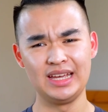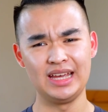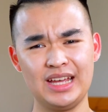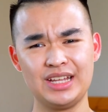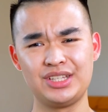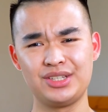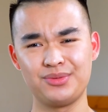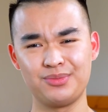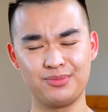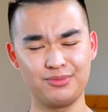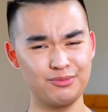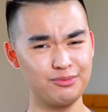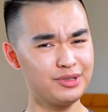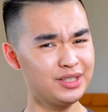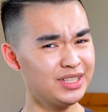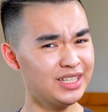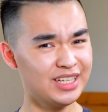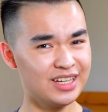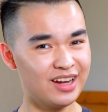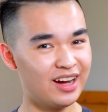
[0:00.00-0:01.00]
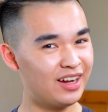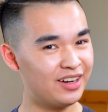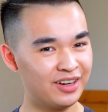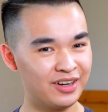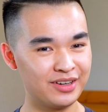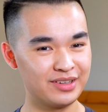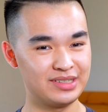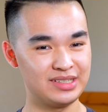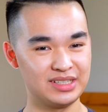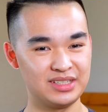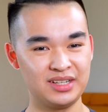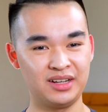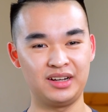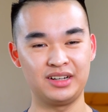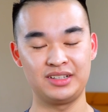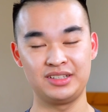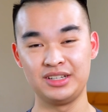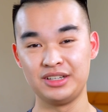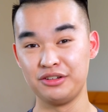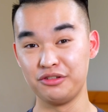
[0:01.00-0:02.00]
It's really not hard to
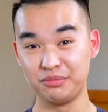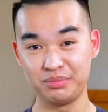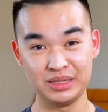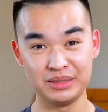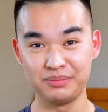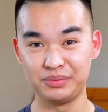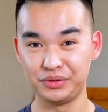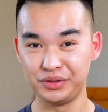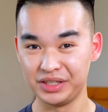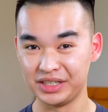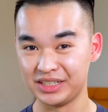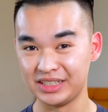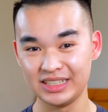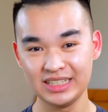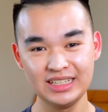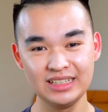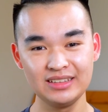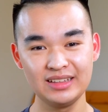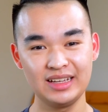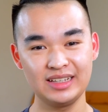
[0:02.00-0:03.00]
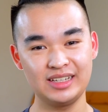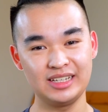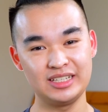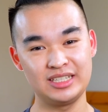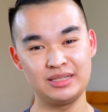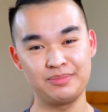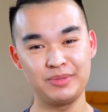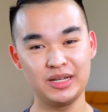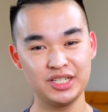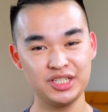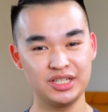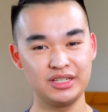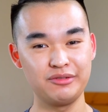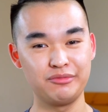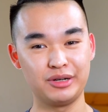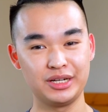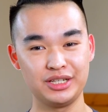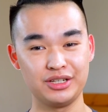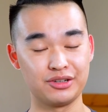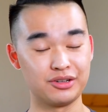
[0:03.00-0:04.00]
talk to new people in ELEC, especially
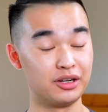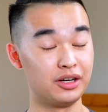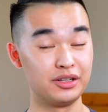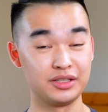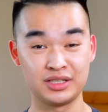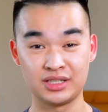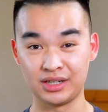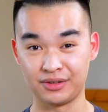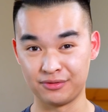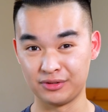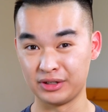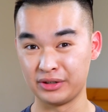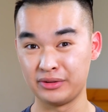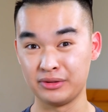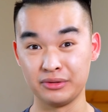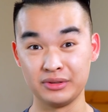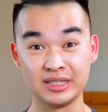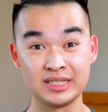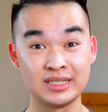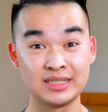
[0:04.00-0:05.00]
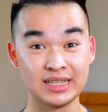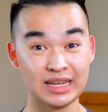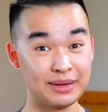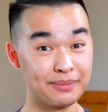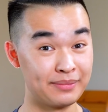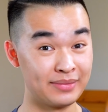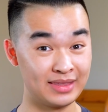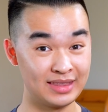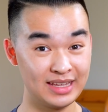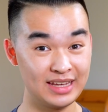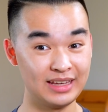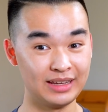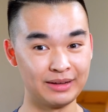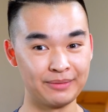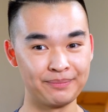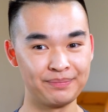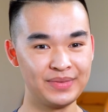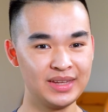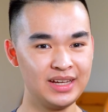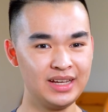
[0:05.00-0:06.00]
when you're all suffering through the same thing.
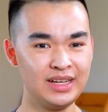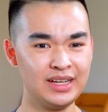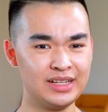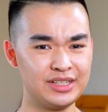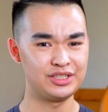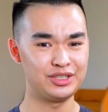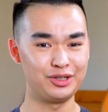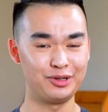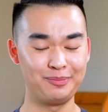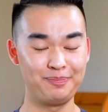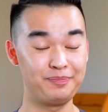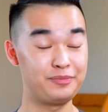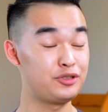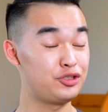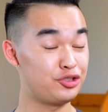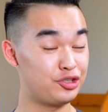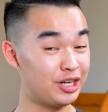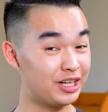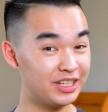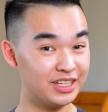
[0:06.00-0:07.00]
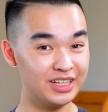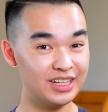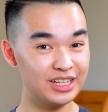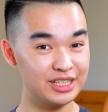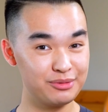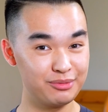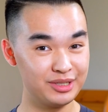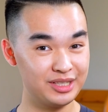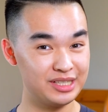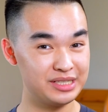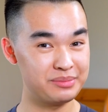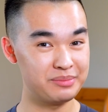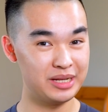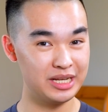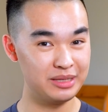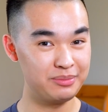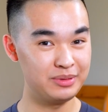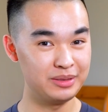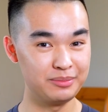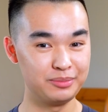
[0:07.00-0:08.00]
So Try to connect with as
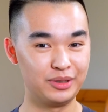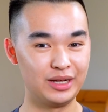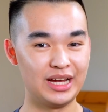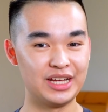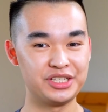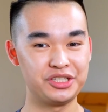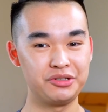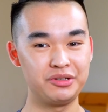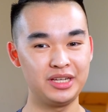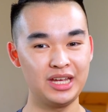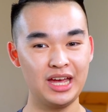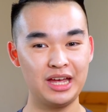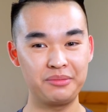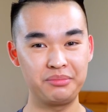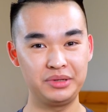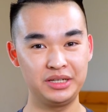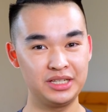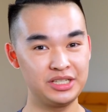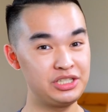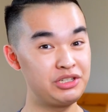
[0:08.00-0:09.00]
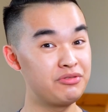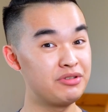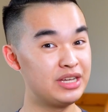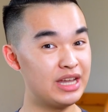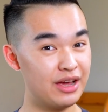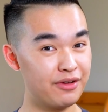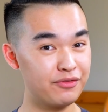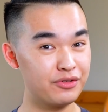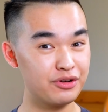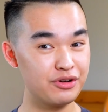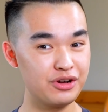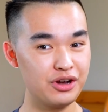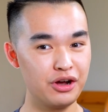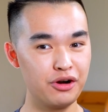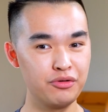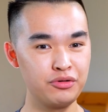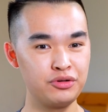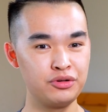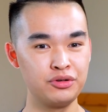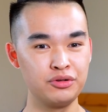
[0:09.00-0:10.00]
many people as you can because you never
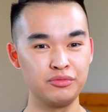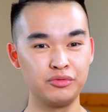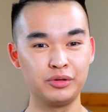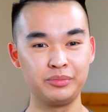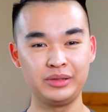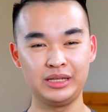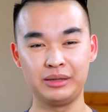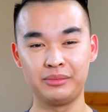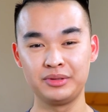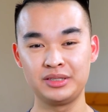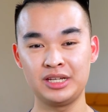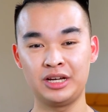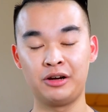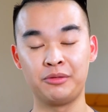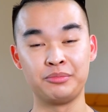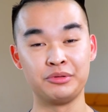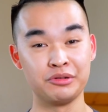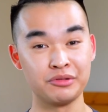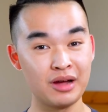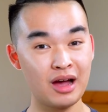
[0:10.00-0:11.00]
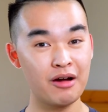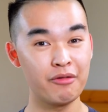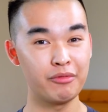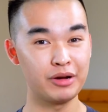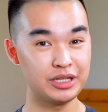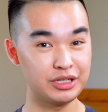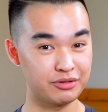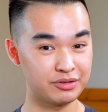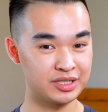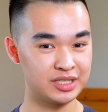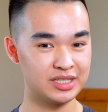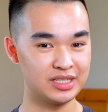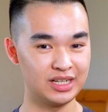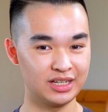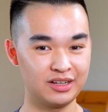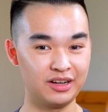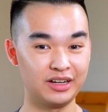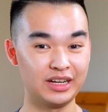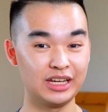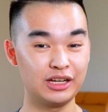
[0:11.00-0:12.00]
know who will be able to help you out when you're
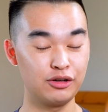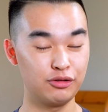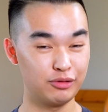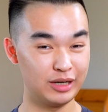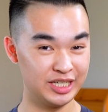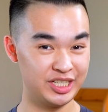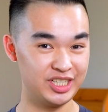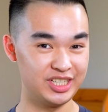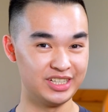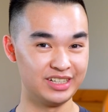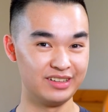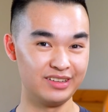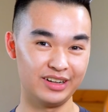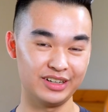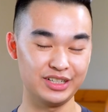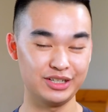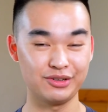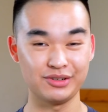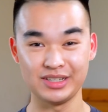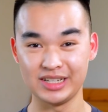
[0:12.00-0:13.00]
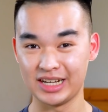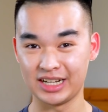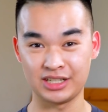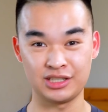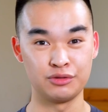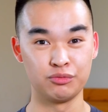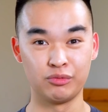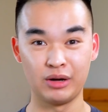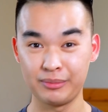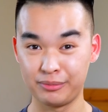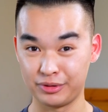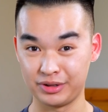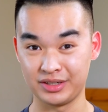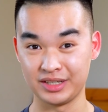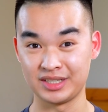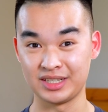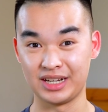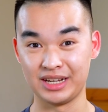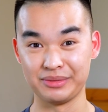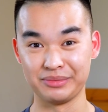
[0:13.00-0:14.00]
stuck on a question on your next web work
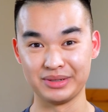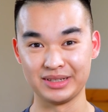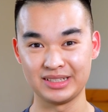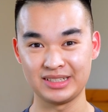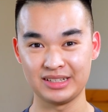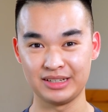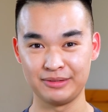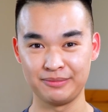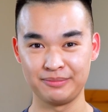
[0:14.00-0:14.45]
assignment.